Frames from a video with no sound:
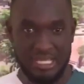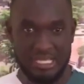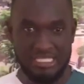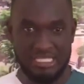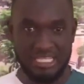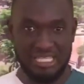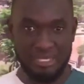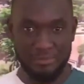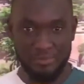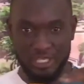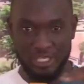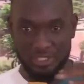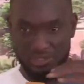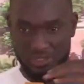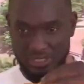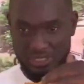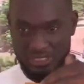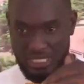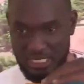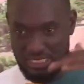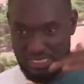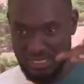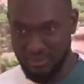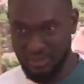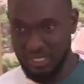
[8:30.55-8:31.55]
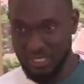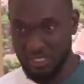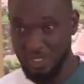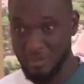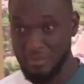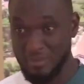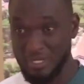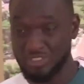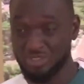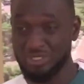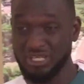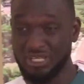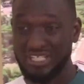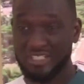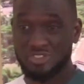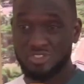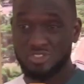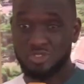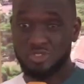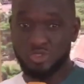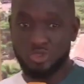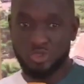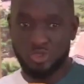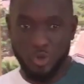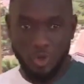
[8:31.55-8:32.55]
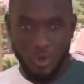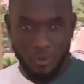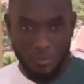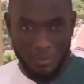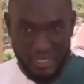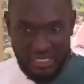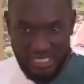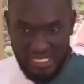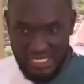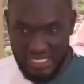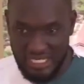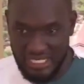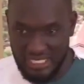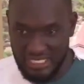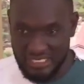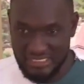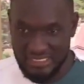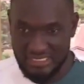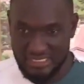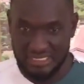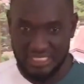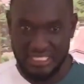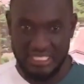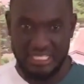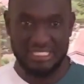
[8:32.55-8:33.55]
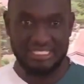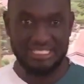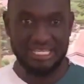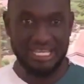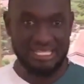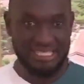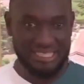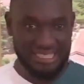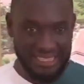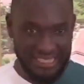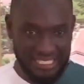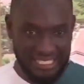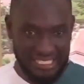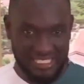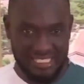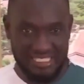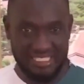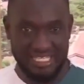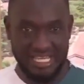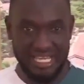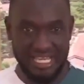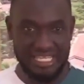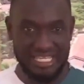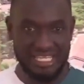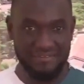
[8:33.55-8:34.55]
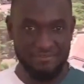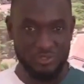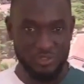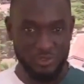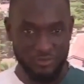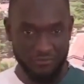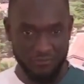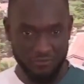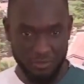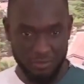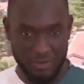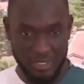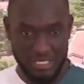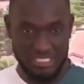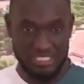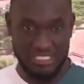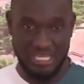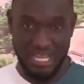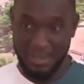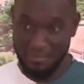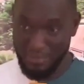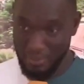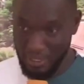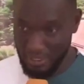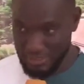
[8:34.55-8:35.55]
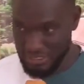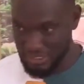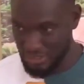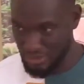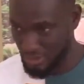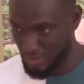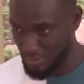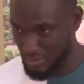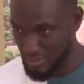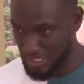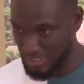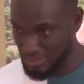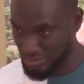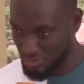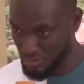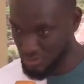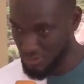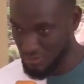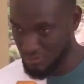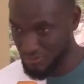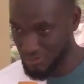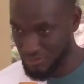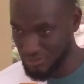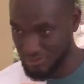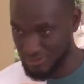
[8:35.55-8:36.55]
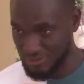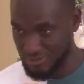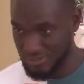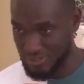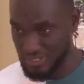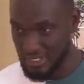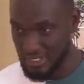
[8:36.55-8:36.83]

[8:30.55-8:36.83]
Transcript: The minute you search about Elon Musk, you get so many links that think they are giving you information about Elon Musk, true or false.